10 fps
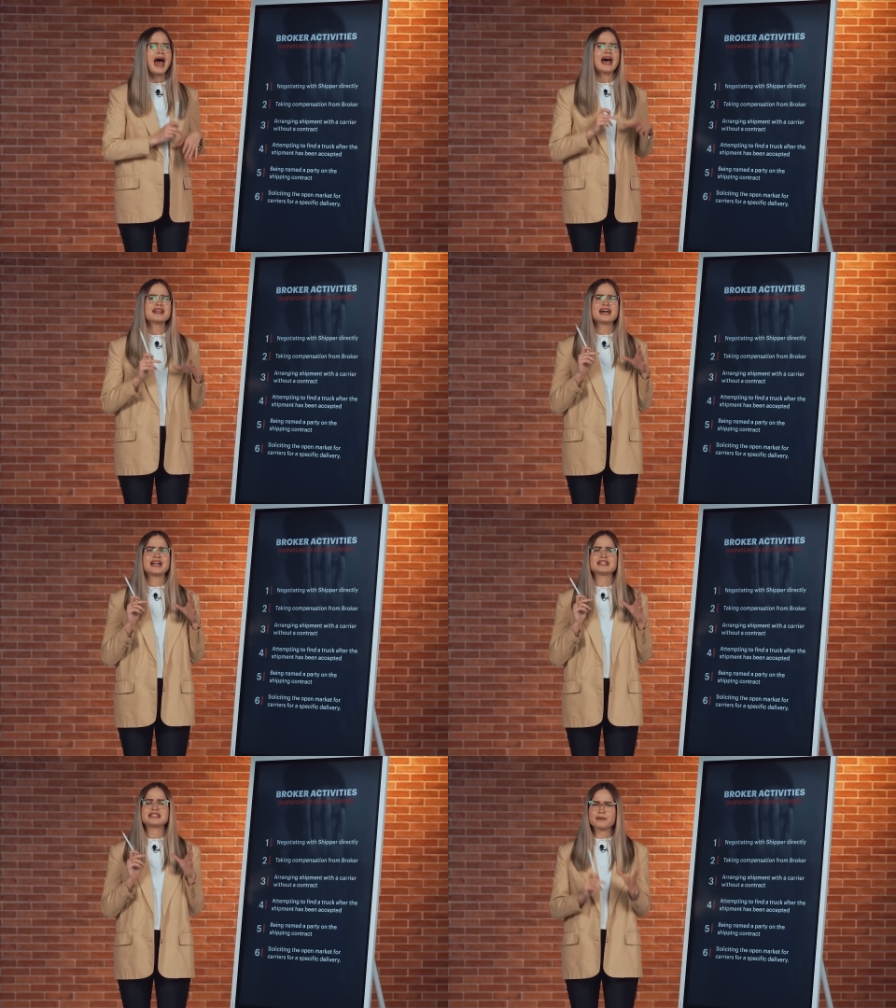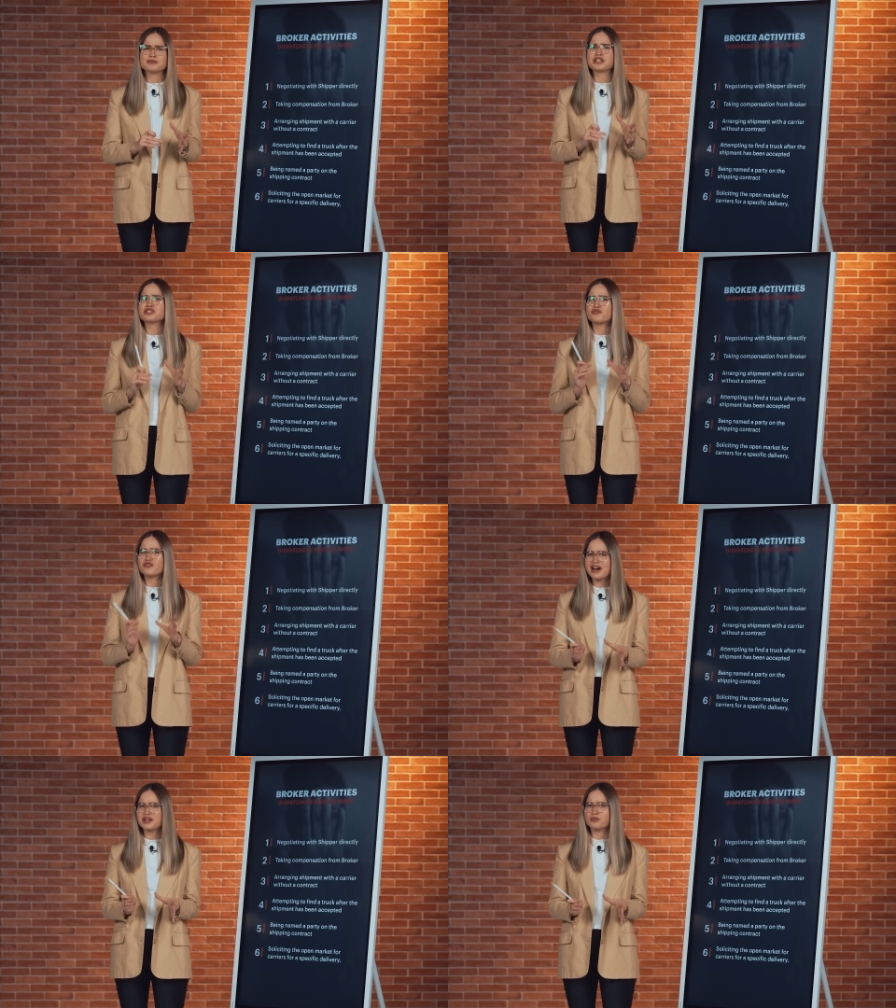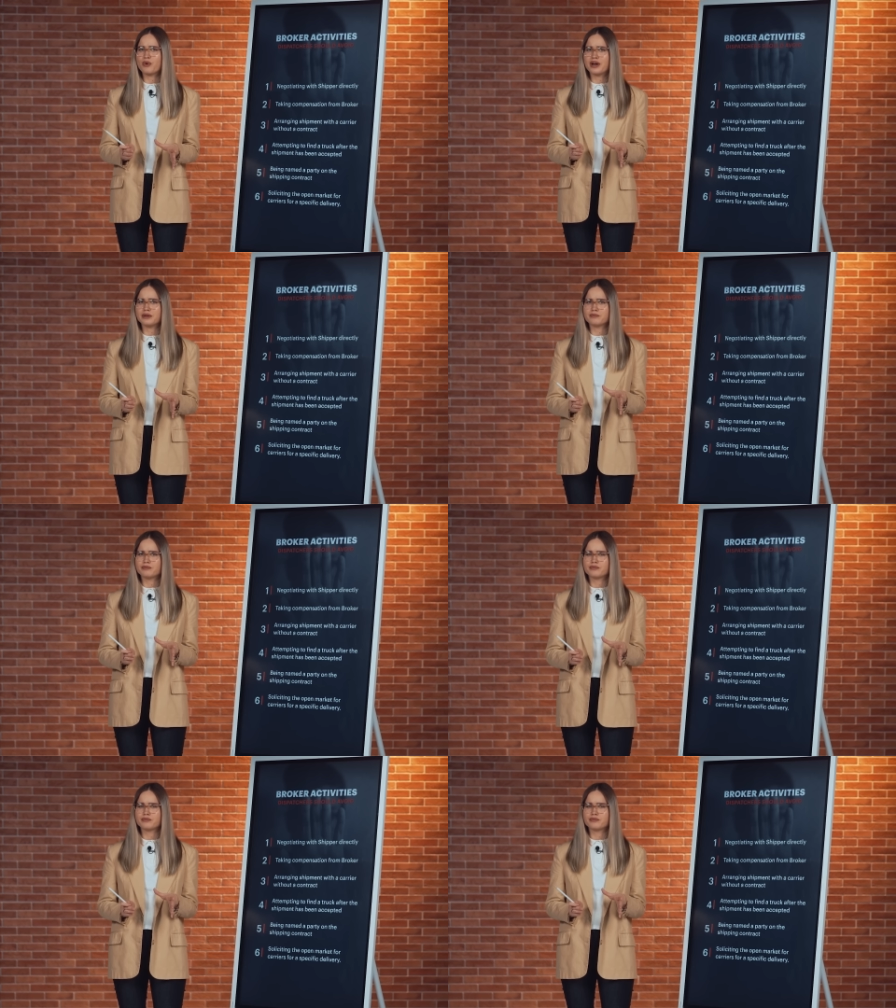and then attempting to find one,